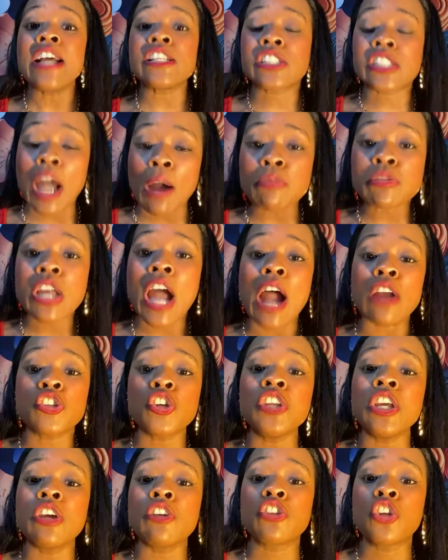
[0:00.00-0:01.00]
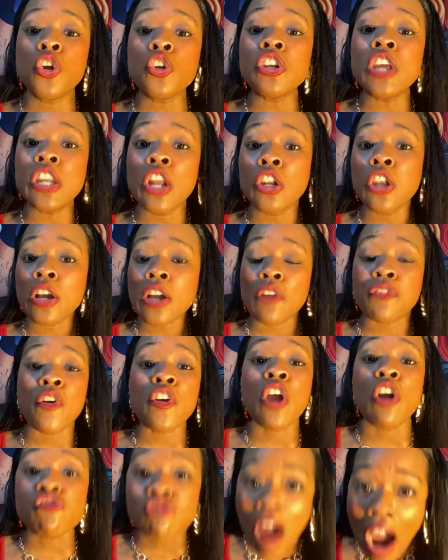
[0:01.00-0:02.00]
And sometimes you need to, you need to look
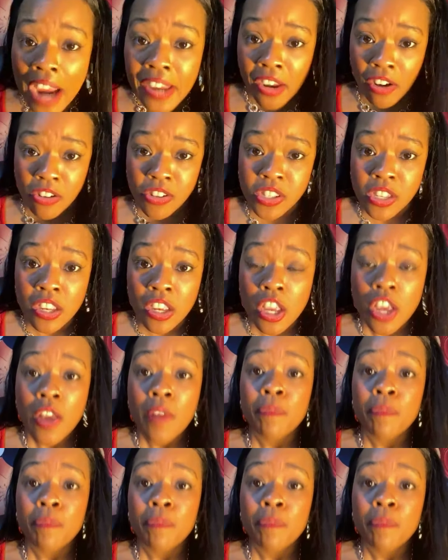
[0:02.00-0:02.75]
out for your riders.